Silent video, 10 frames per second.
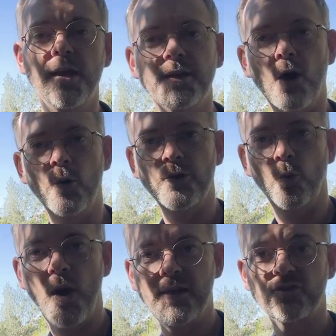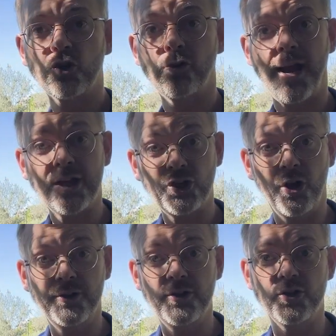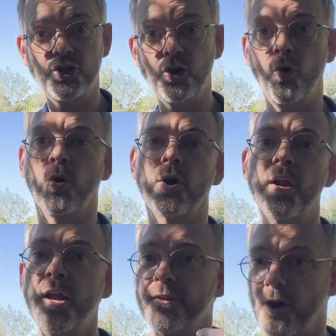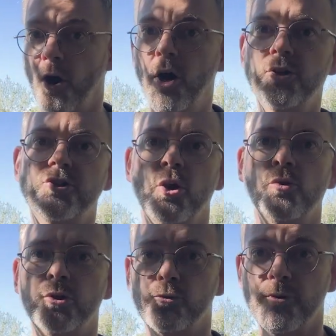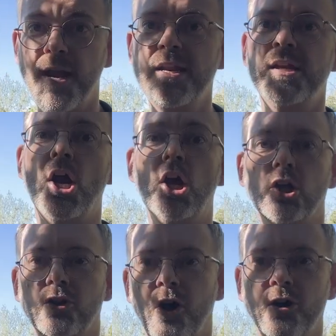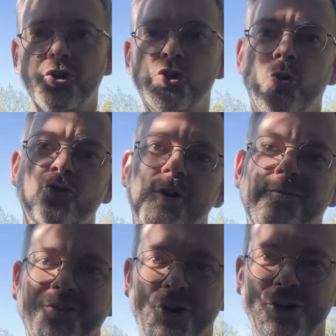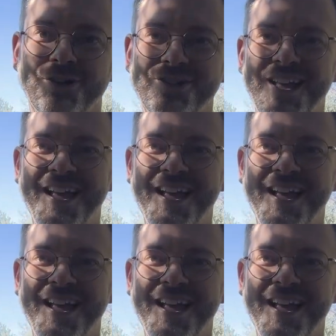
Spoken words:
Now, when the waves crash onto the shore, they're also creating a longshore drift current,